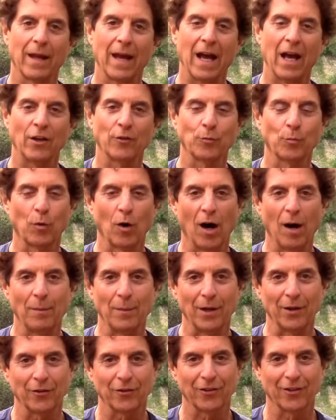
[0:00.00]
as
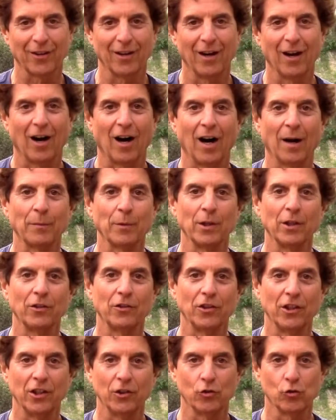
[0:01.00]
promised, I'm going to
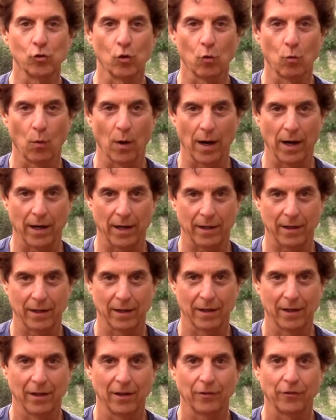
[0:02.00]
teach you a way
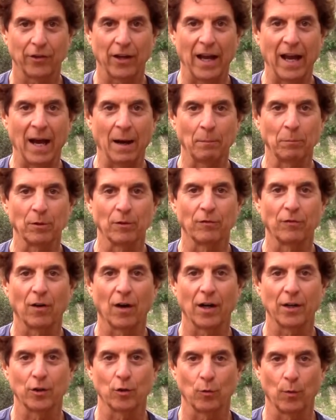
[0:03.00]
to
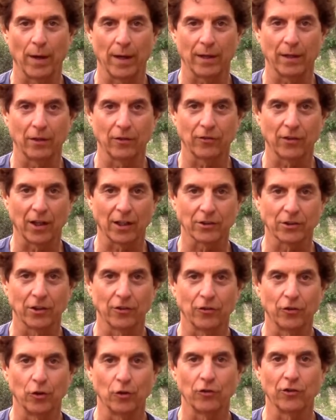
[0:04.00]
amplify your Reiki
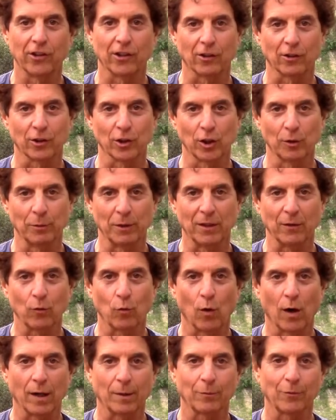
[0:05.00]
sessions using a little bit of
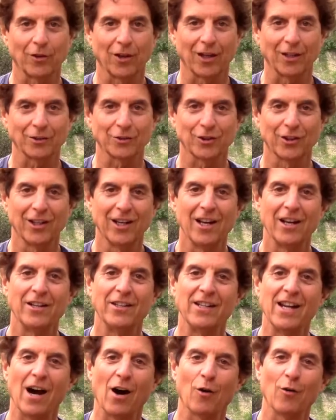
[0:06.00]
quantum touch.
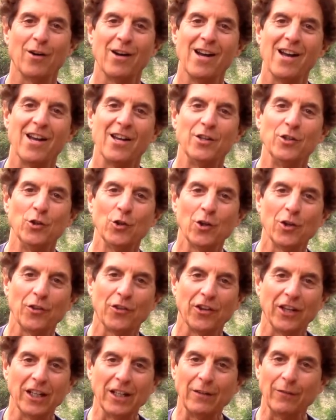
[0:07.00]
Now, you can
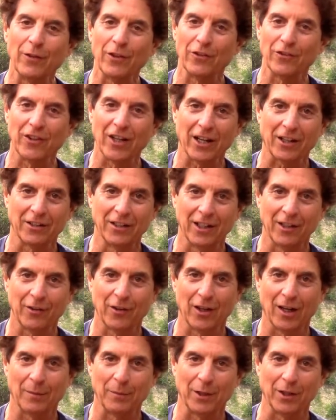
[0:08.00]
think of this technique
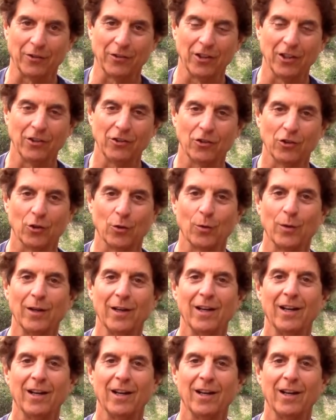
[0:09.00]
that I'm going to teach you